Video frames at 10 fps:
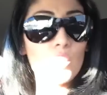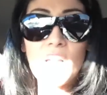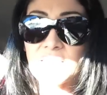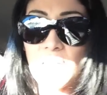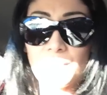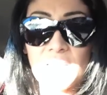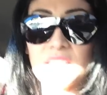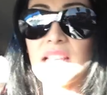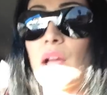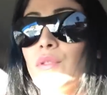guys have
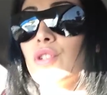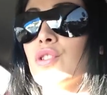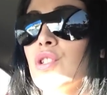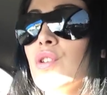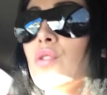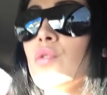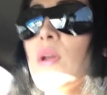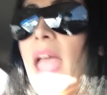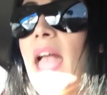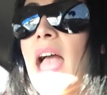kids out there too,
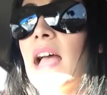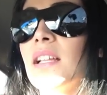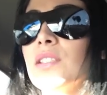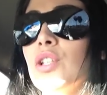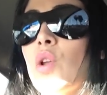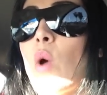and, you know,